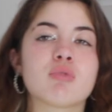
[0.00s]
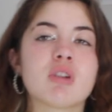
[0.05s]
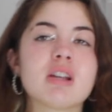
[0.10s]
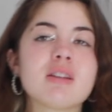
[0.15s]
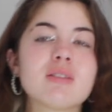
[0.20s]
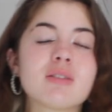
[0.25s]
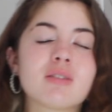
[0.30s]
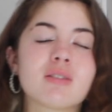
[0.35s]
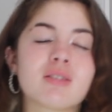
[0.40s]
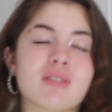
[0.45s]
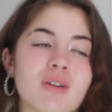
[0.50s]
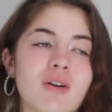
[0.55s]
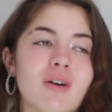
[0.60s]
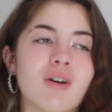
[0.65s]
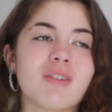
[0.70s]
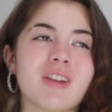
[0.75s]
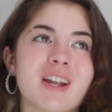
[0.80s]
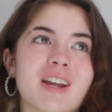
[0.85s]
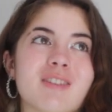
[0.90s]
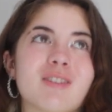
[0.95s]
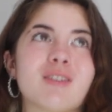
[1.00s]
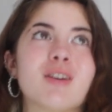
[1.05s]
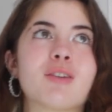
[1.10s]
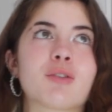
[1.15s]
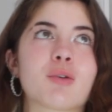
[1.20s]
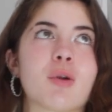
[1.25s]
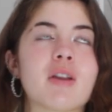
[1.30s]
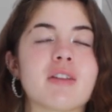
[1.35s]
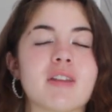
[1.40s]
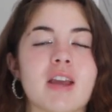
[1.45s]
really soft. Like, it's
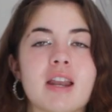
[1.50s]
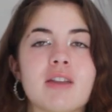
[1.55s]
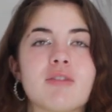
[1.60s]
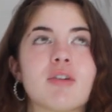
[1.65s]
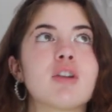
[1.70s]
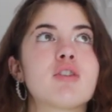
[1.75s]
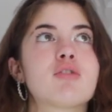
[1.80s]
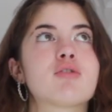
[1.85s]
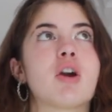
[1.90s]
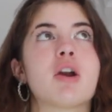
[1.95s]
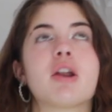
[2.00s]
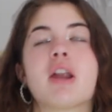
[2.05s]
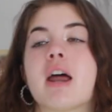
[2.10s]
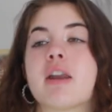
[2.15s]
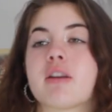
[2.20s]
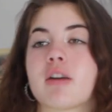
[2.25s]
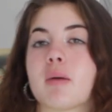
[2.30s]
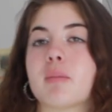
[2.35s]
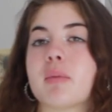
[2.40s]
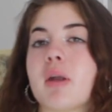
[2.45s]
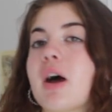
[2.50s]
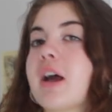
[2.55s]
nice quality. And if I don't end up